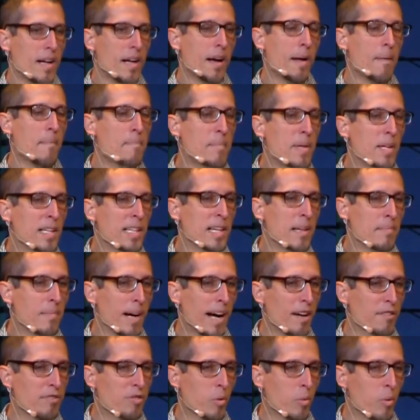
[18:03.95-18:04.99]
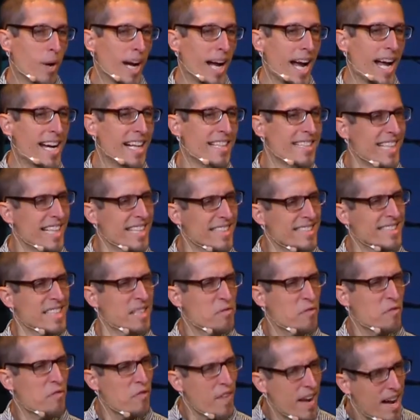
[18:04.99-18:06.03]
a million miles away and it didn't
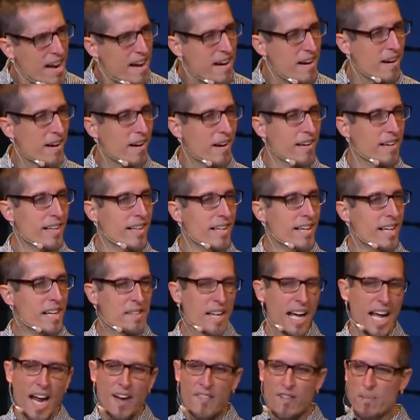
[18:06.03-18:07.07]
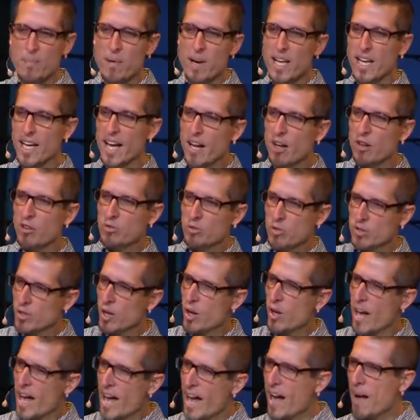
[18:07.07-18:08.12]
seem fair that everybody else was
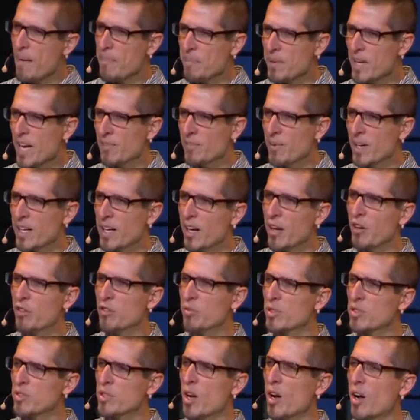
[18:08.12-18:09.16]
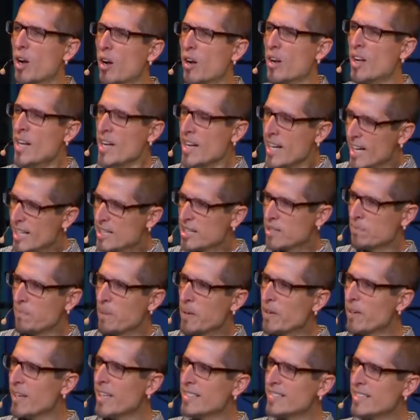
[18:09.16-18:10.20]
all happy, everybody else was all
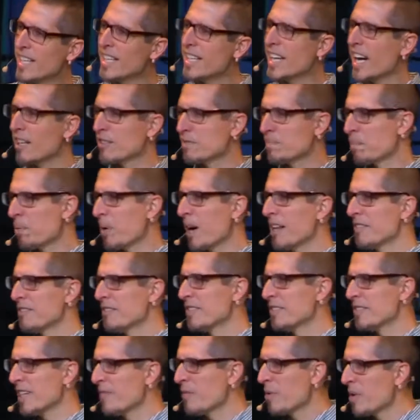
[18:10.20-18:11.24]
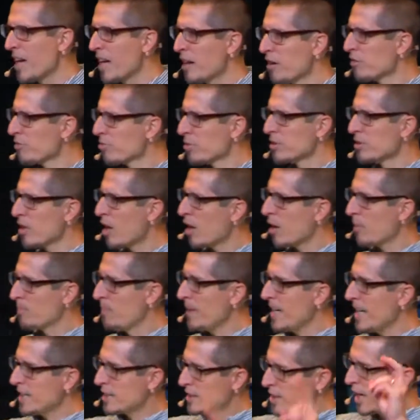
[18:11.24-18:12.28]
experiencing God's presence, everyone else was all
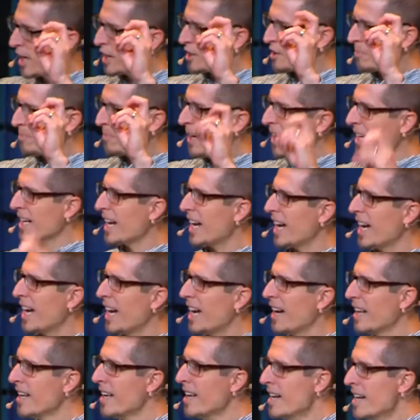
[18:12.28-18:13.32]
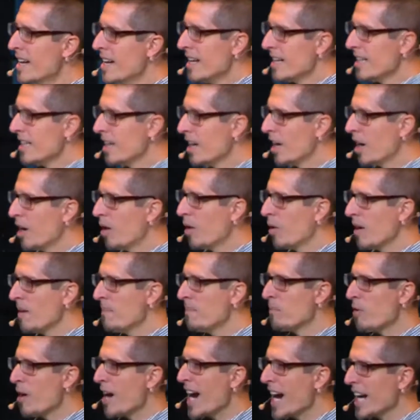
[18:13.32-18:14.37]
being touched by God, you know,
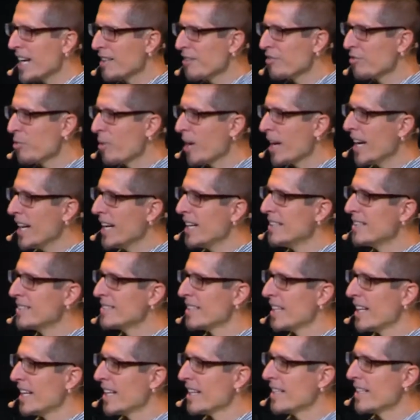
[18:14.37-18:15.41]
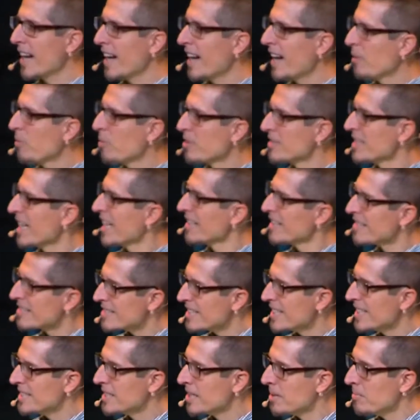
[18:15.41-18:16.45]
in miraculous ways, and God was not
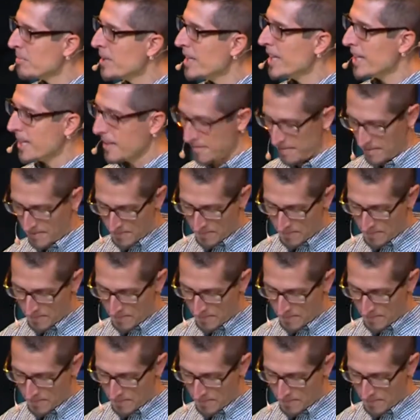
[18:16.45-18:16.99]
listening to me.